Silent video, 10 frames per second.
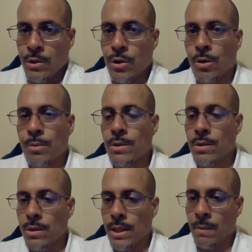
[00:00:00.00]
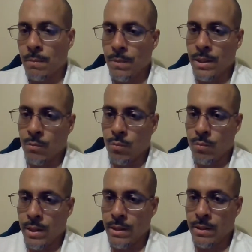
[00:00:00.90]
You're always in
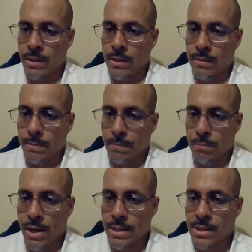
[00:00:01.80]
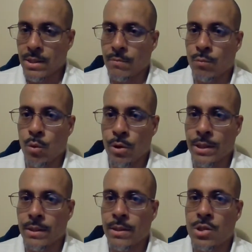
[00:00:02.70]
the process of
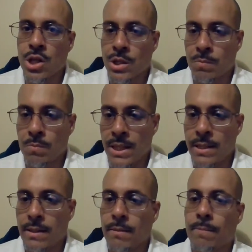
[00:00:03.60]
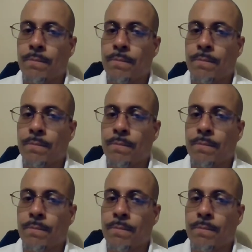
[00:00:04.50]
working to just be,